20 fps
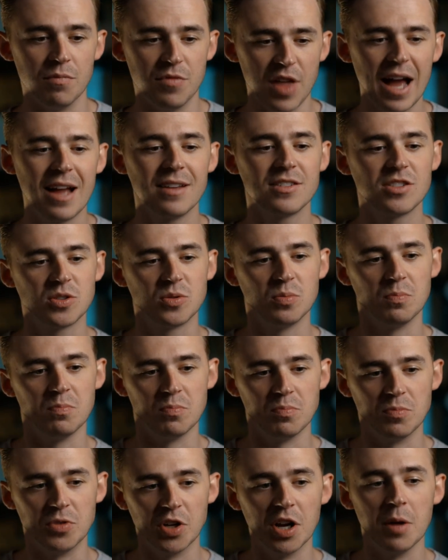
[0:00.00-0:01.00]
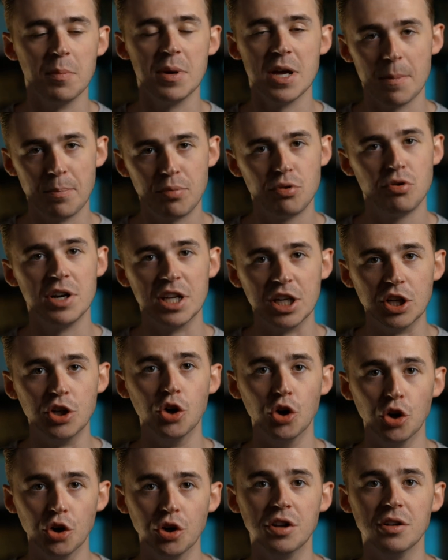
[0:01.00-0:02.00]
That's gonna be a pretty
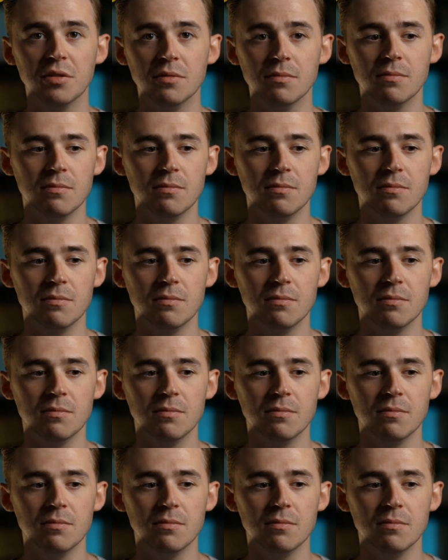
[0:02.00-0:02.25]
good,